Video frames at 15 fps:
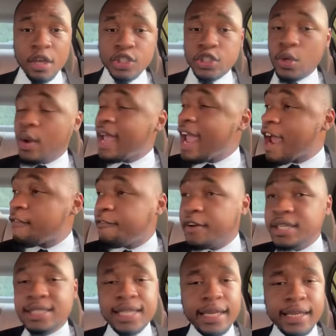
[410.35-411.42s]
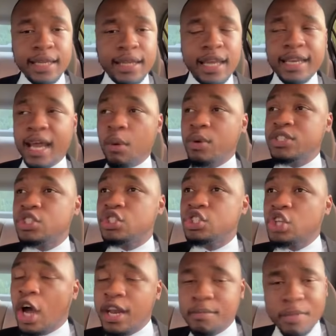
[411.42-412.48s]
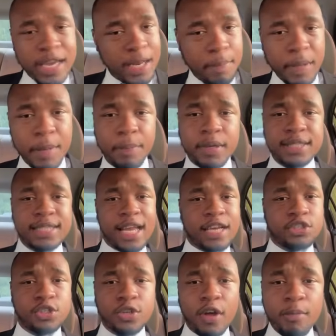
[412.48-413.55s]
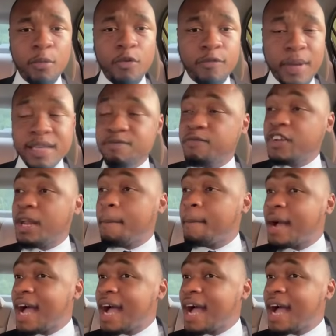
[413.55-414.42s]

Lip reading: So every single thing that was done by the People's National Movement for the